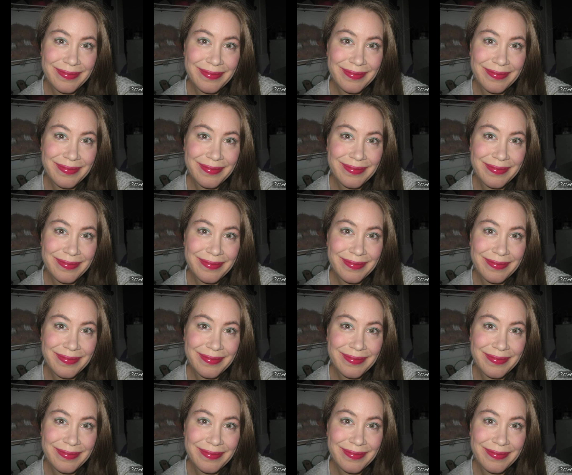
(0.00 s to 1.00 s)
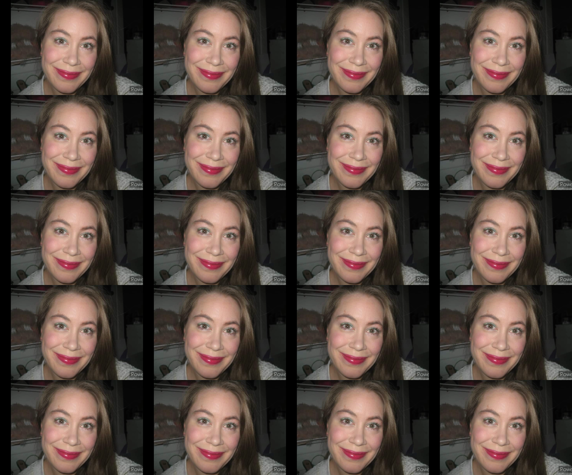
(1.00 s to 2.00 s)

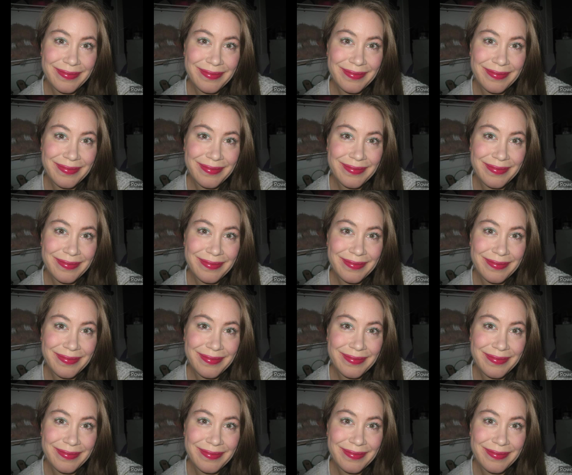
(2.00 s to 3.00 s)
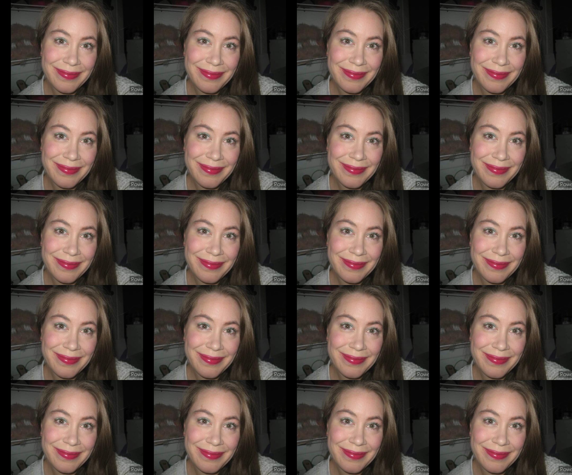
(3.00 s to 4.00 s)

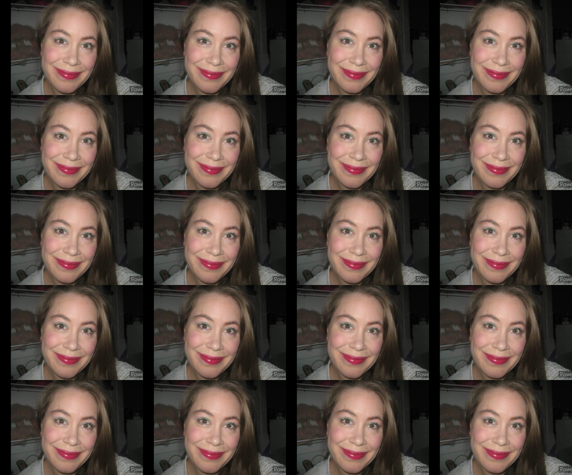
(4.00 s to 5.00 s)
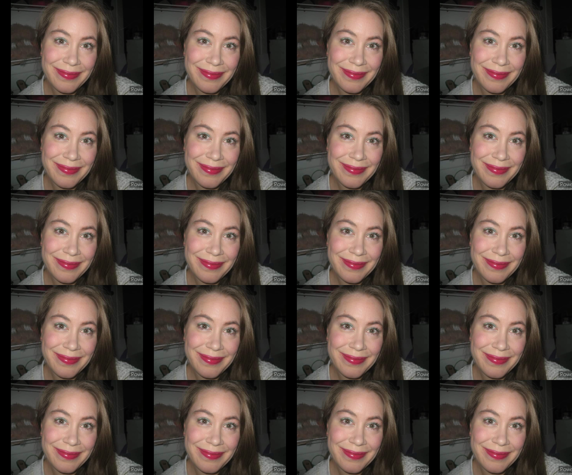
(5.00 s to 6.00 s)

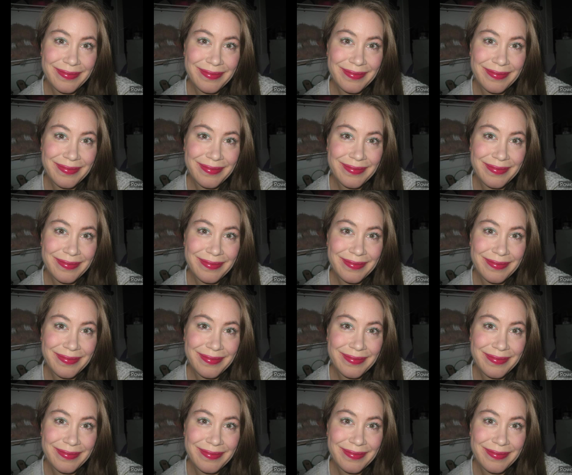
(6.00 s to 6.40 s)
The face doesn't move, so there is nothing to read.